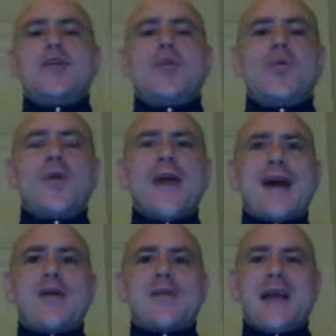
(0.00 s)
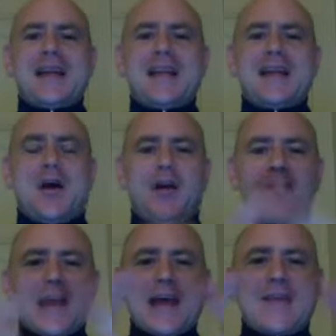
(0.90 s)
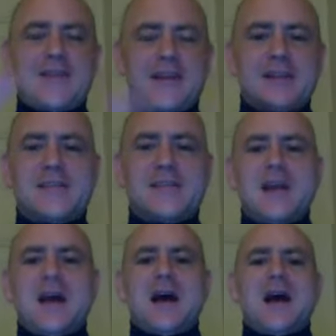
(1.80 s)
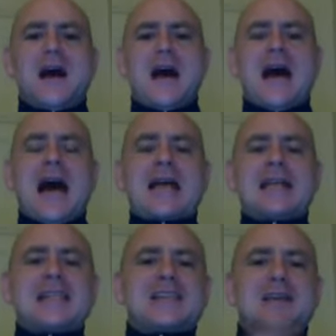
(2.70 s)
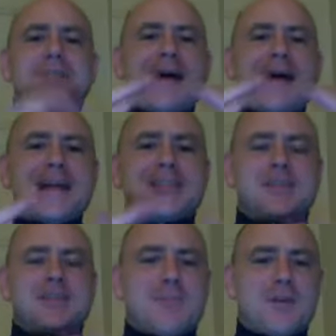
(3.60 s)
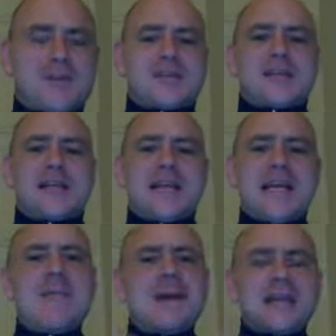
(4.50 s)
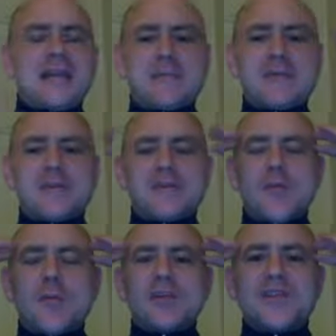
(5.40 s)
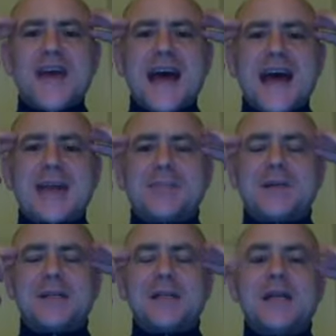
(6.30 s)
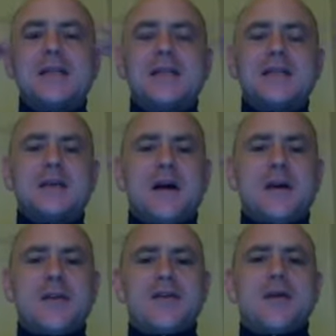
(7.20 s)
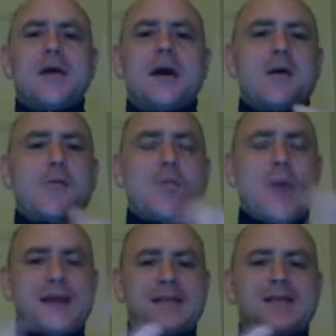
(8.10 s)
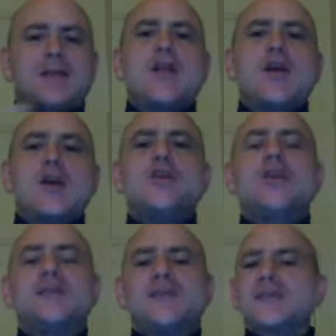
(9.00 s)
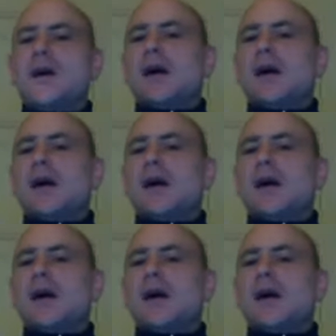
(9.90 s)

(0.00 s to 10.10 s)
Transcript: without any hard evidence, I can just imagine personally, it might not be so much that, but these other ways that this is